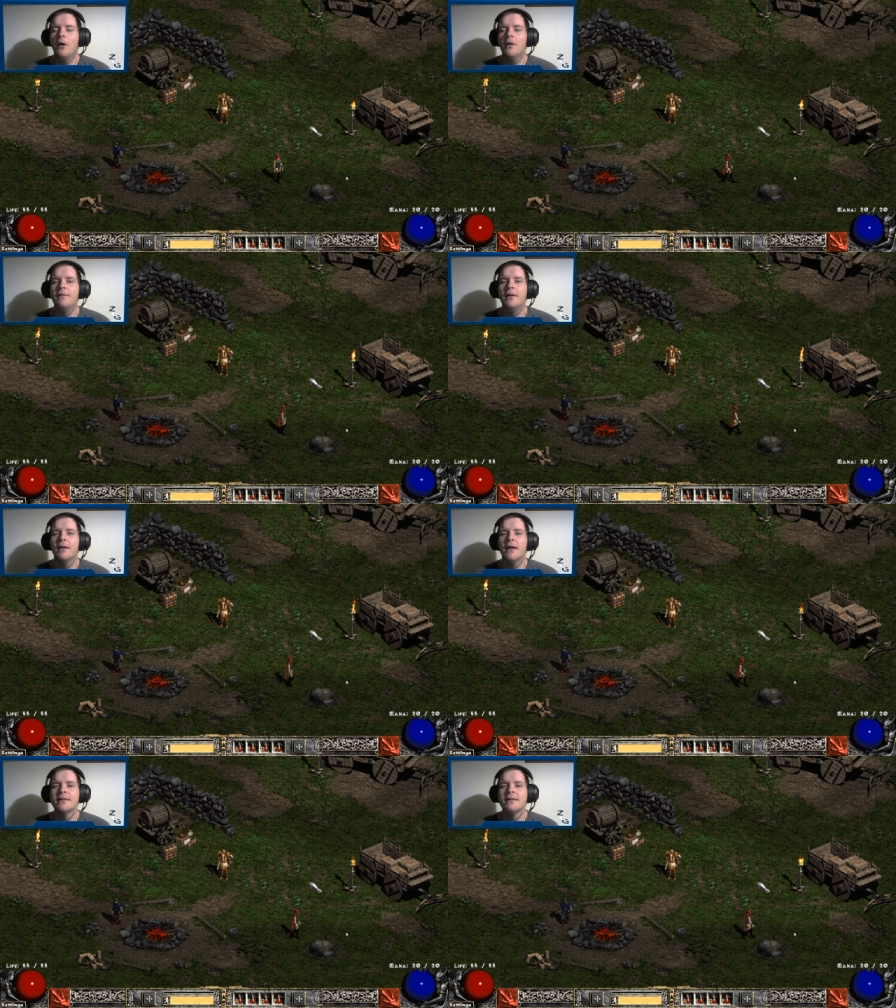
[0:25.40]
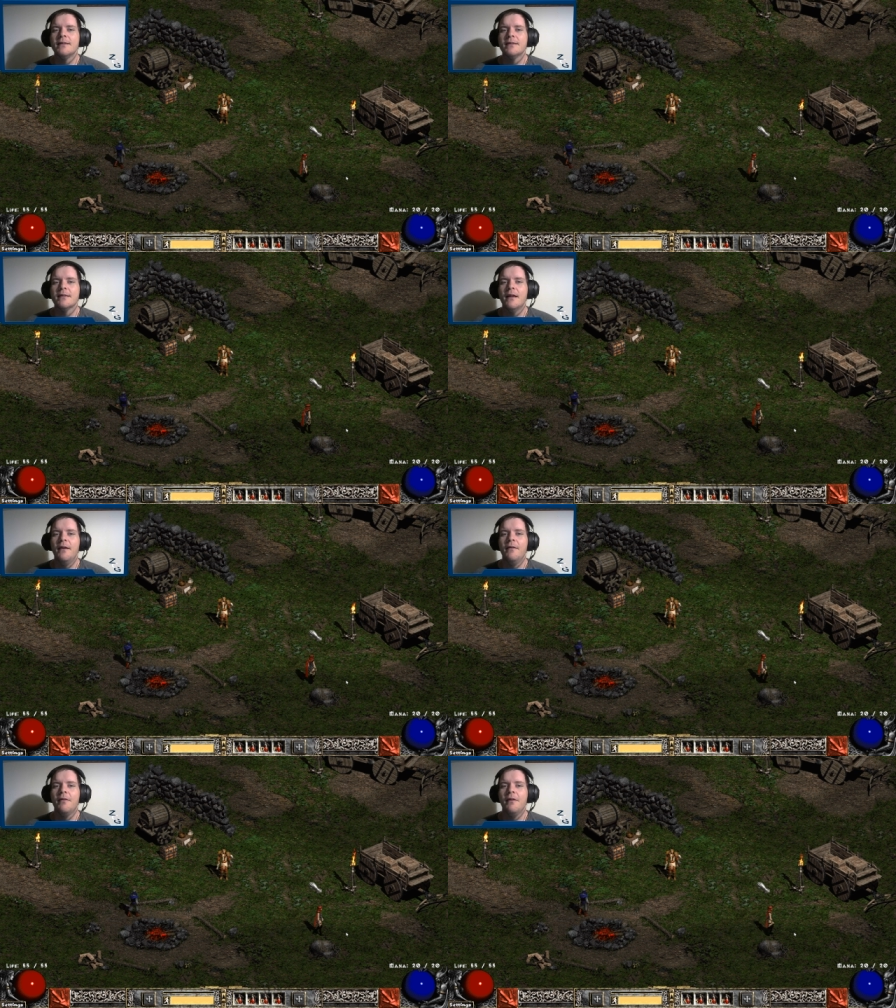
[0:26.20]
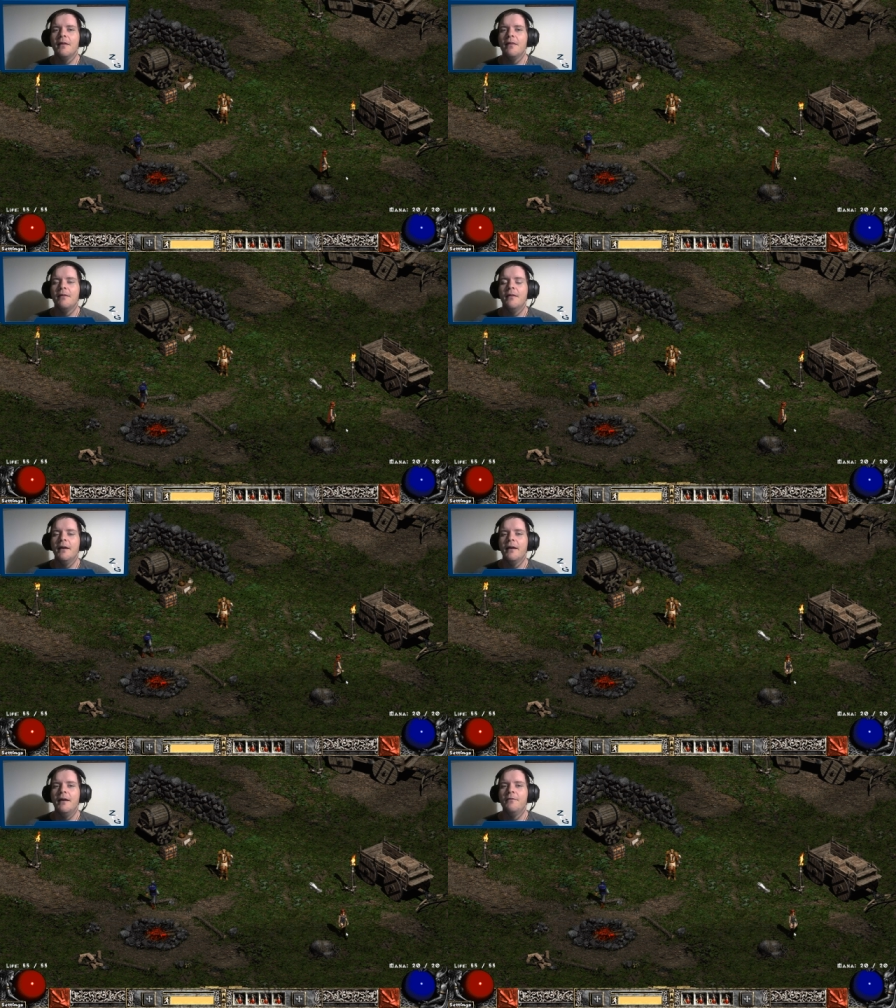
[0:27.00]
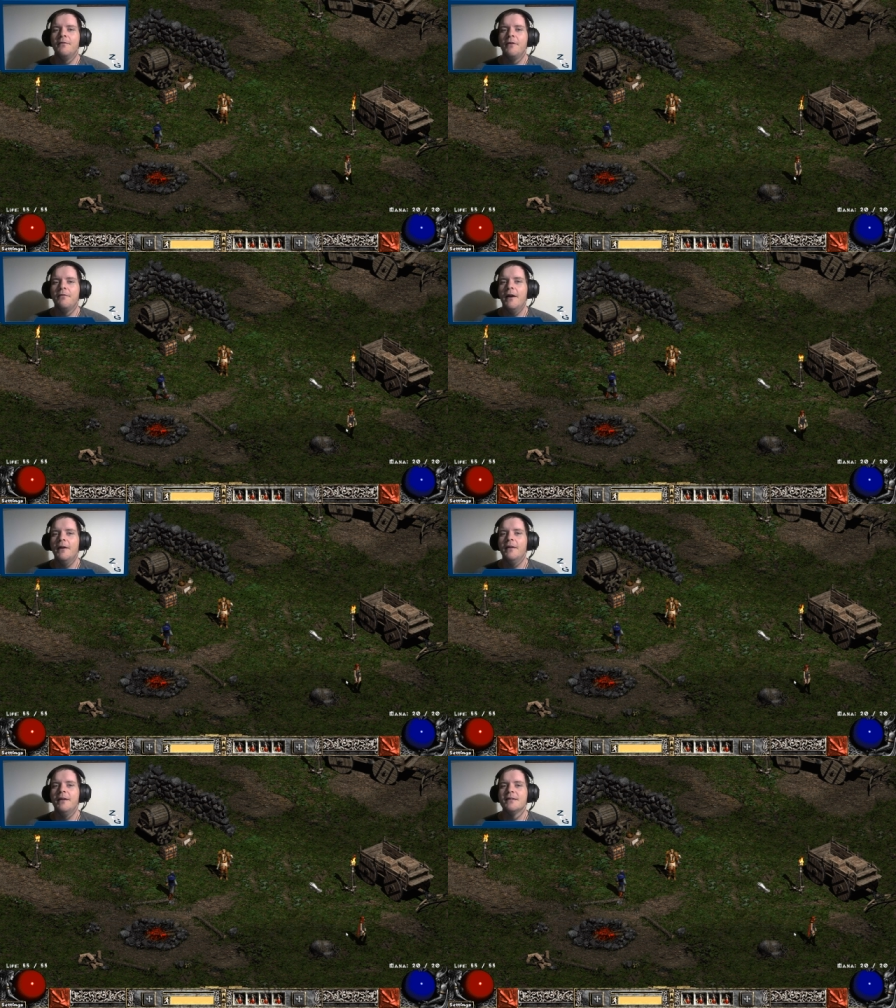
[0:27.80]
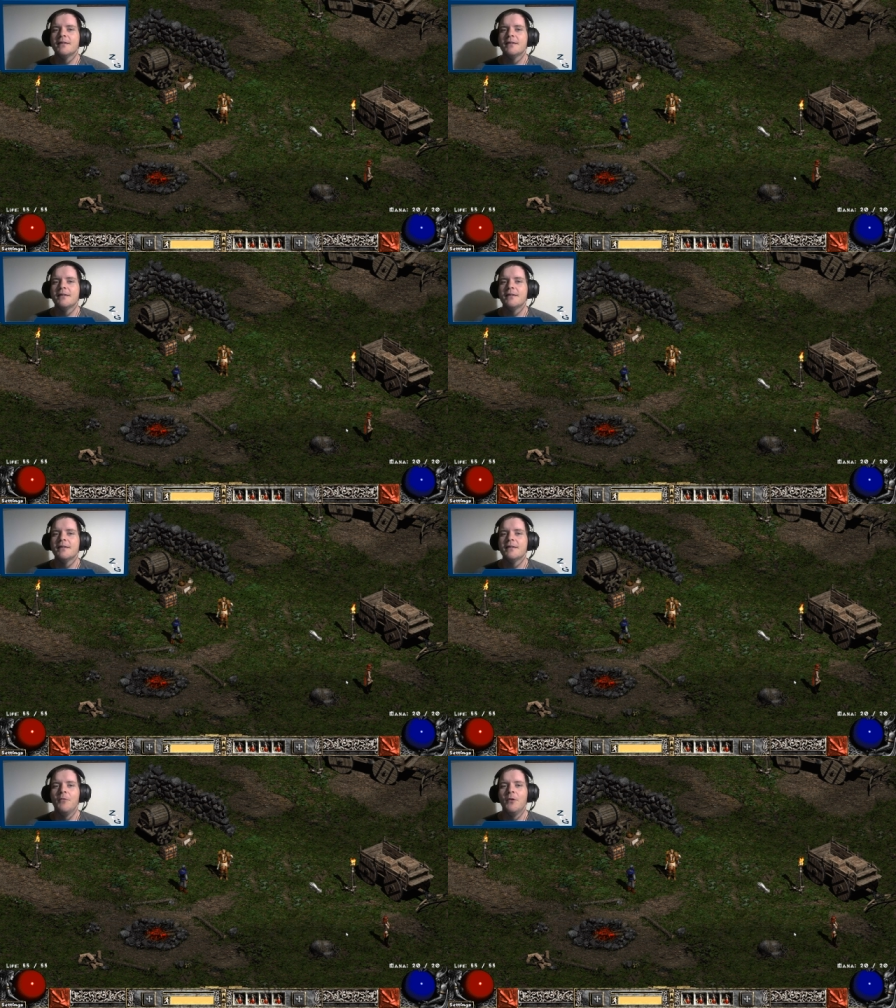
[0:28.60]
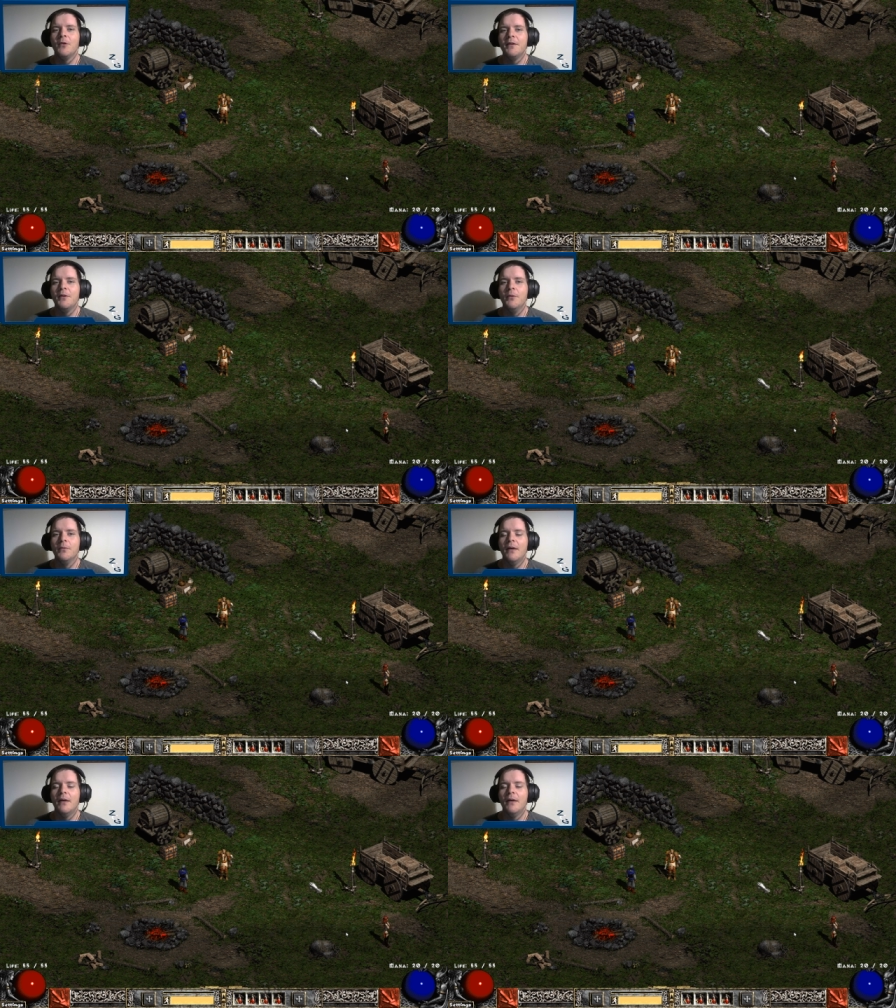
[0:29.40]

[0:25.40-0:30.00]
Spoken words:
of the classes, I think that I have finally decided that I'm going to